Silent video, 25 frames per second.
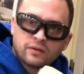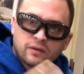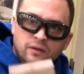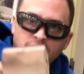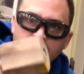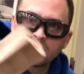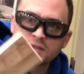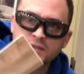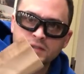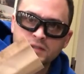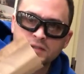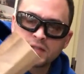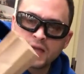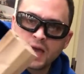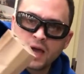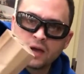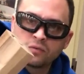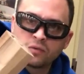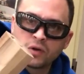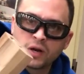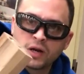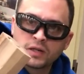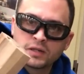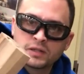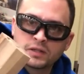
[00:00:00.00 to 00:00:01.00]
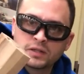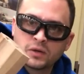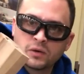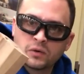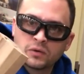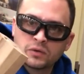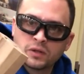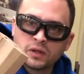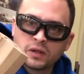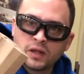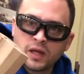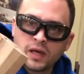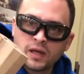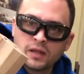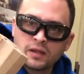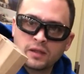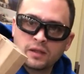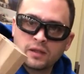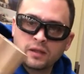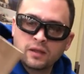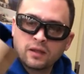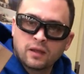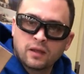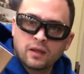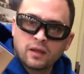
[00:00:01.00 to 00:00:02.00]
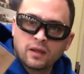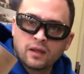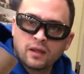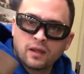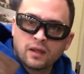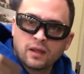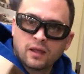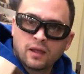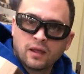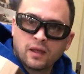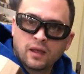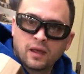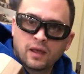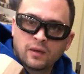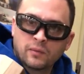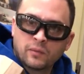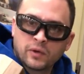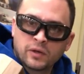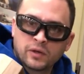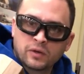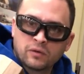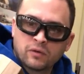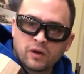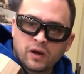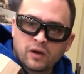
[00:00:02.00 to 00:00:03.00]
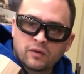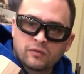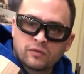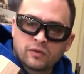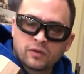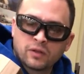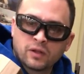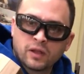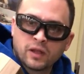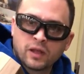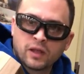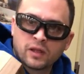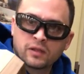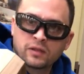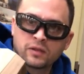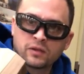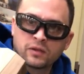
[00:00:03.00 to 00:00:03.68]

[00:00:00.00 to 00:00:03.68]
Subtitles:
This is now ready to go in the lathe, and when you're ready for the lathe,